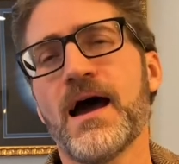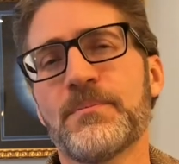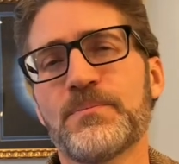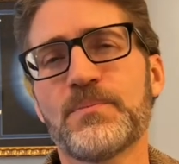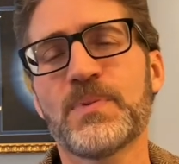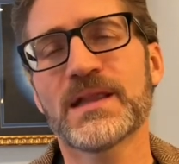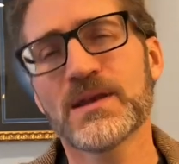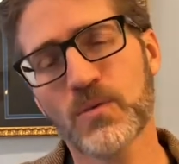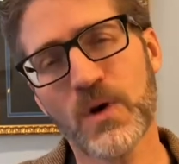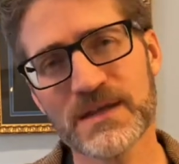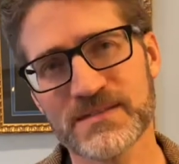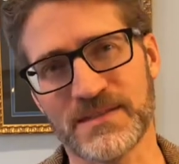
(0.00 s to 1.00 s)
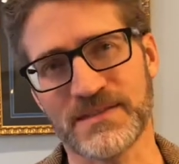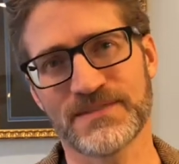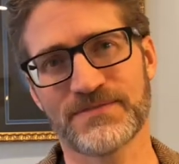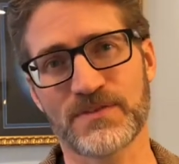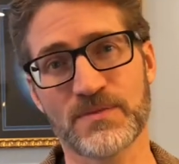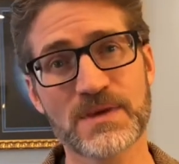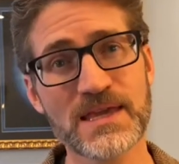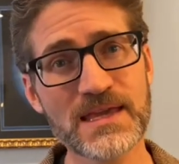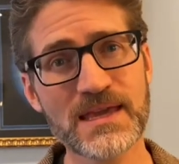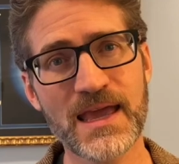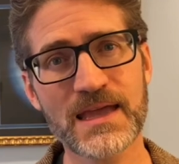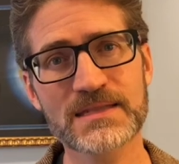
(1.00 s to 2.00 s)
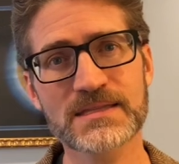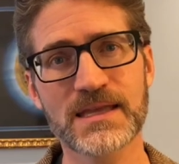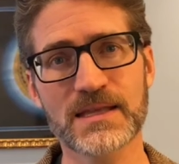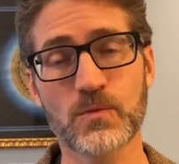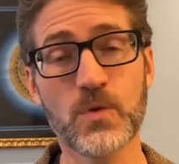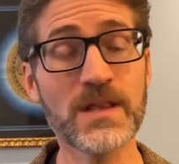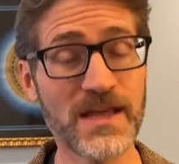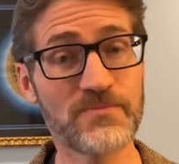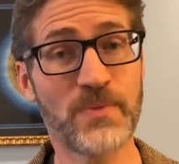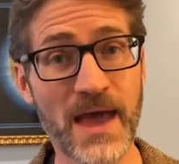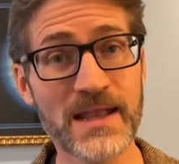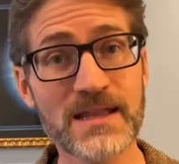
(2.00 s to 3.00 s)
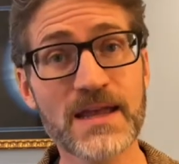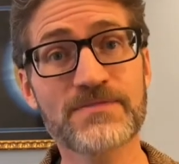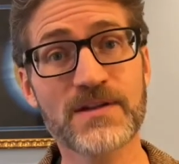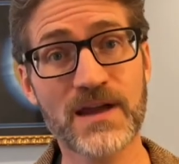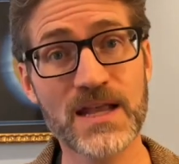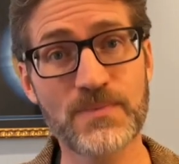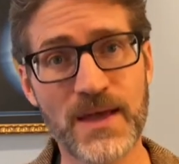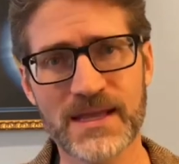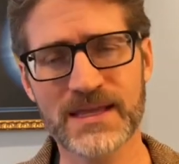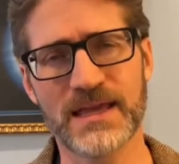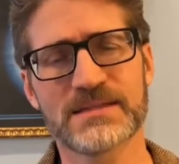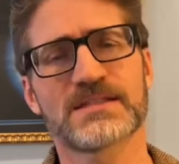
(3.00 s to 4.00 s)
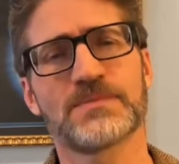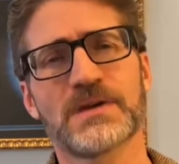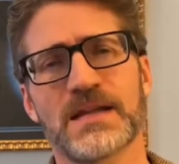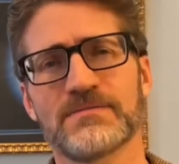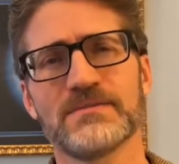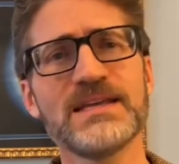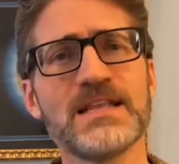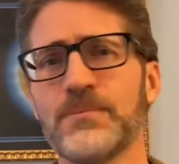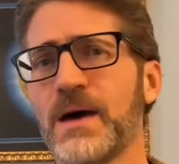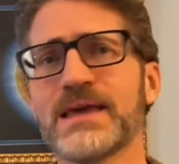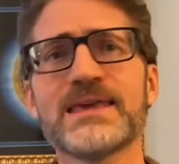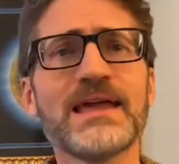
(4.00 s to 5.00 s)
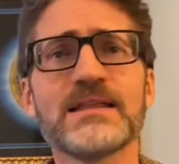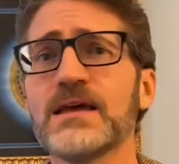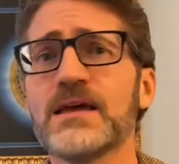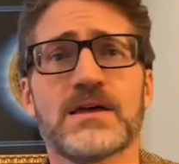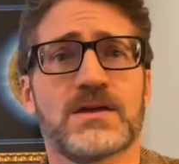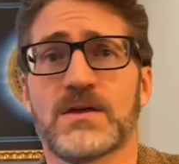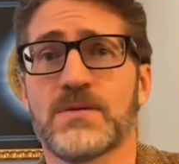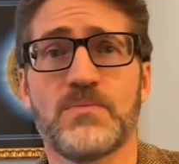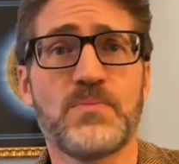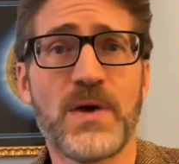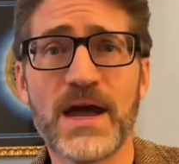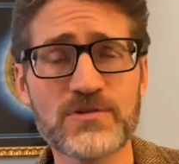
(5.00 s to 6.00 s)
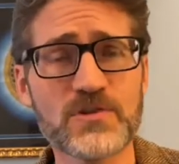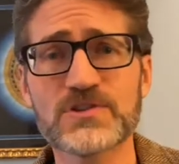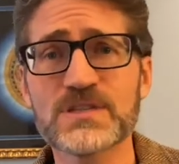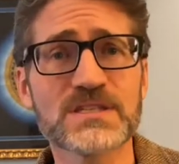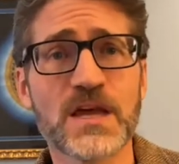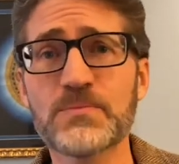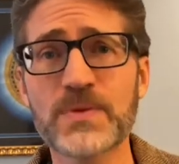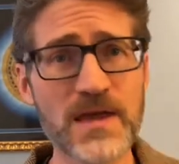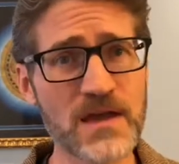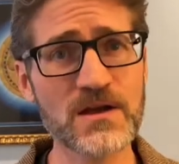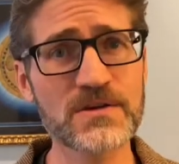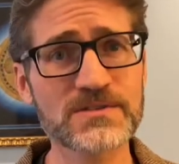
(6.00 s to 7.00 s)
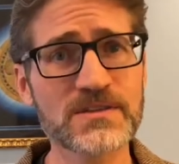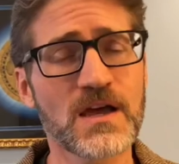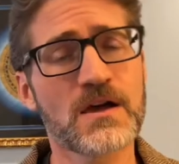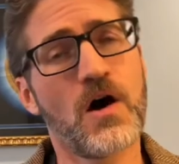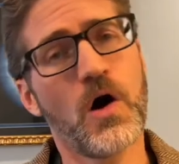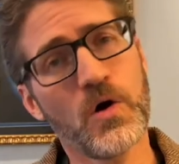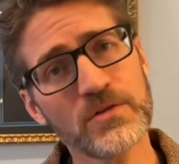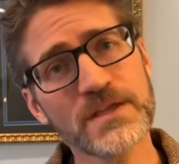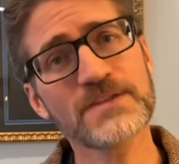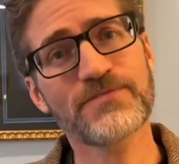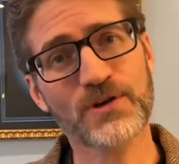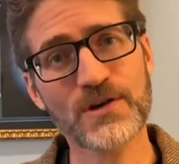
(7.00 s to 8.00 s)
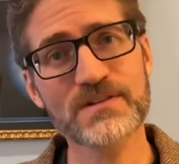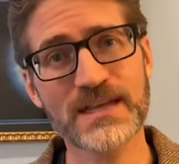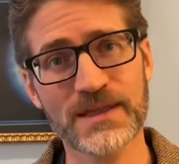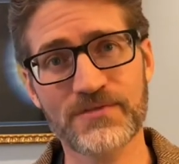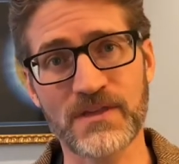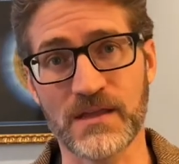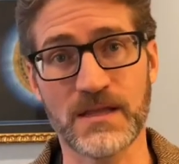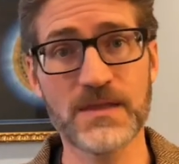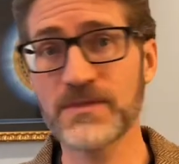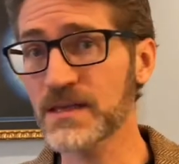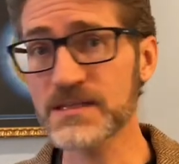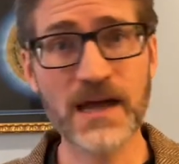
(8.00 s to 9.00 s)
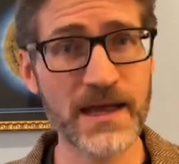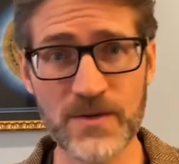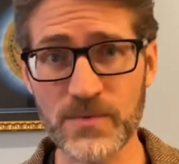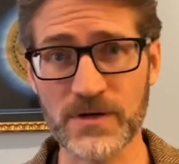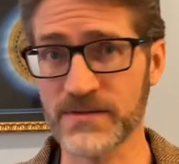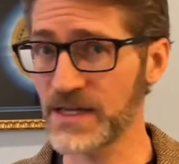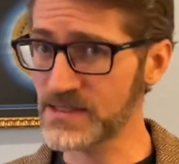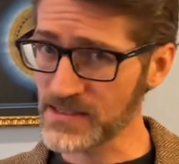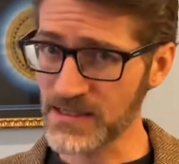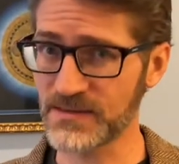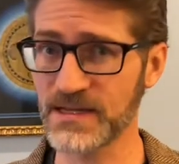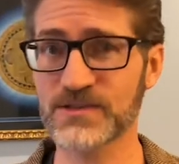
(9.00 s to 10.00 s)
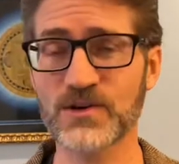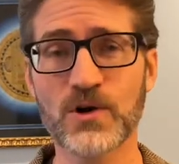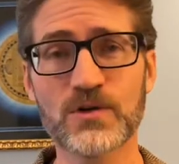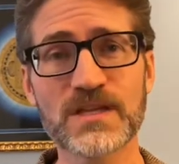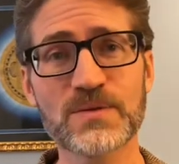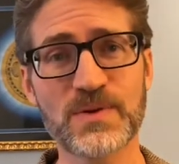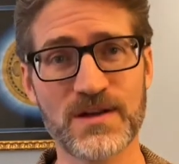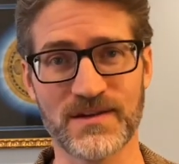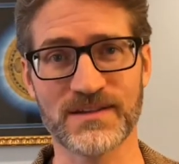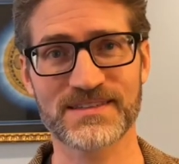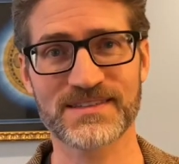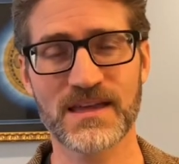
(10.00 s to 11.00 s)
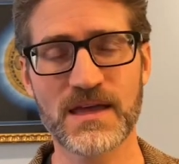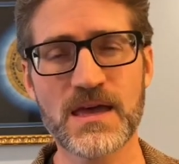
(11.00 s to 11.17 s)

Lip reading: But it wasn't for me, and it would have been if there had been, again, some kind of lead-up. Again, Petra just appears only for her death scene in the entire book. That's it. That's her only appearance.